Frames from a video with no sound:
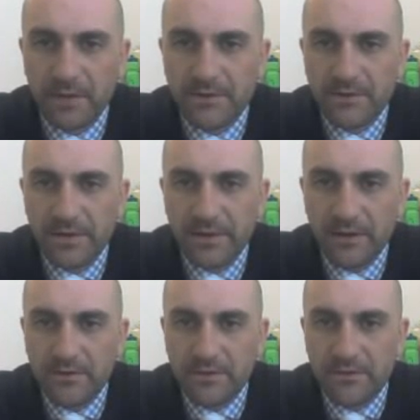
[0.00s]
Sorry,
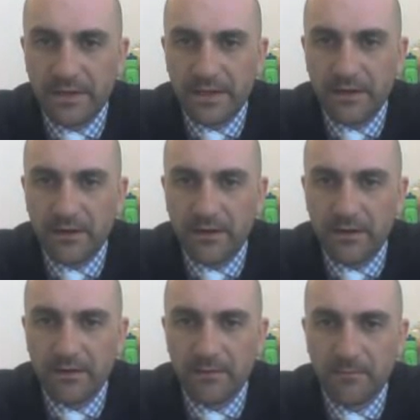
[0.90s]
that goes over
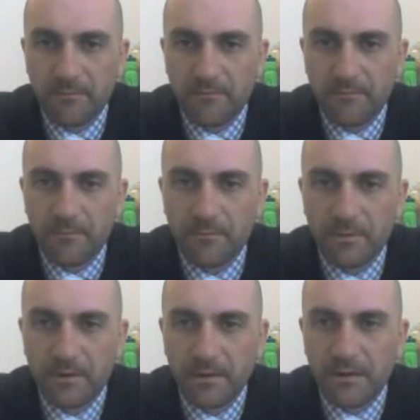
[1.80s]
here.
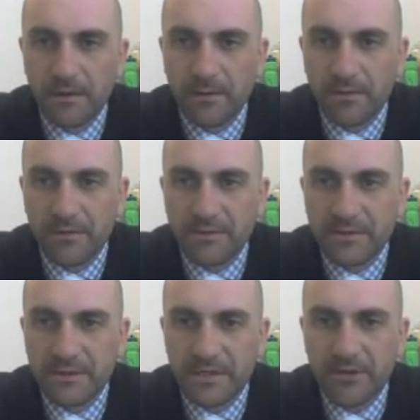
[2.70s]
Number of
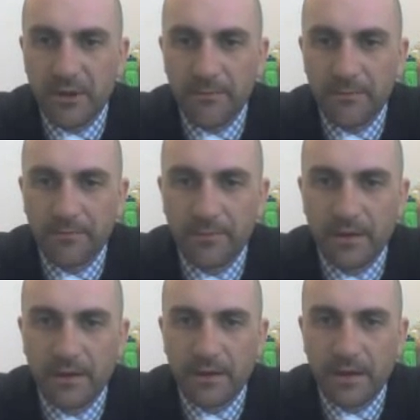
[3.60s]
flips to 0.
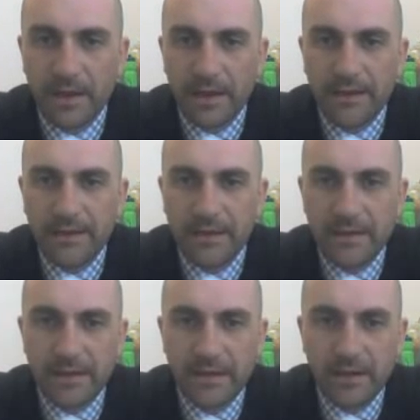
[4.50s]
And
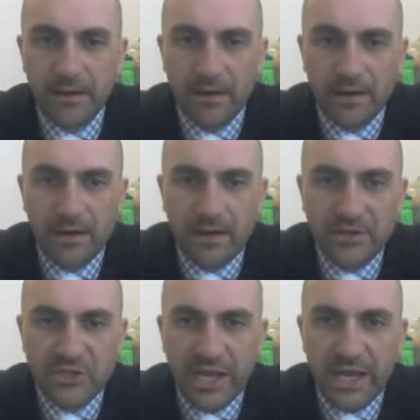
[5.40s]
in here,
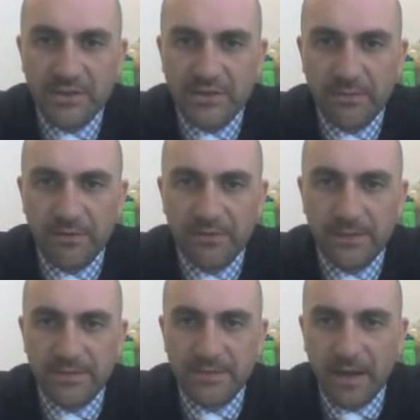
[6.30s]
change number of
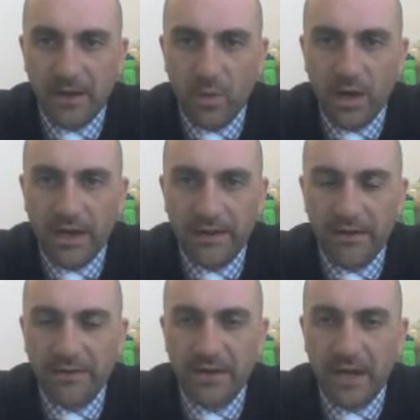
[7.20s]
flips by 1.
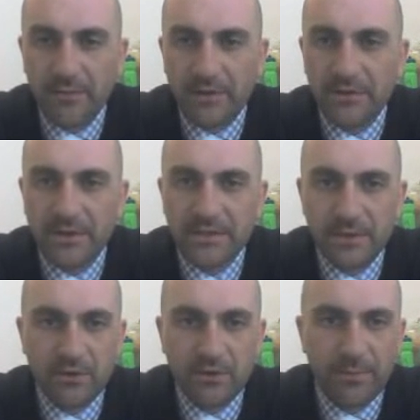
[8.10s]
Every time we do this,
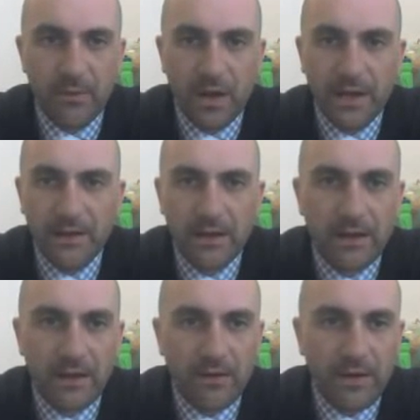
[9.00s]
we're going to go up by 1.
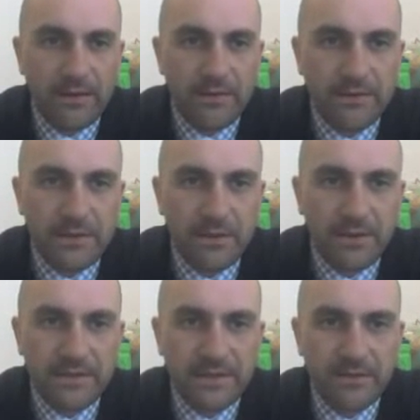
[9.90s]
Okay, so
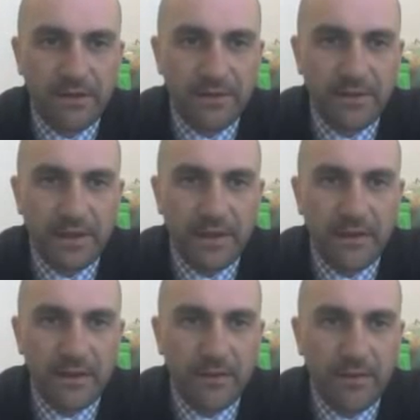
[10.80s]
let's 0
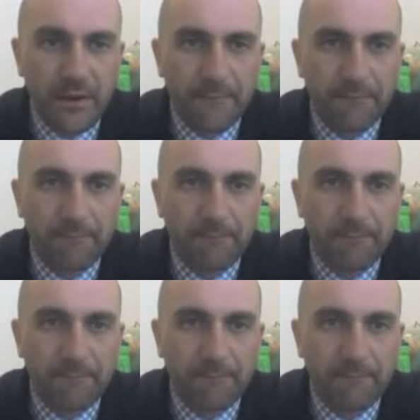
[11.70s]
everything. Here we go.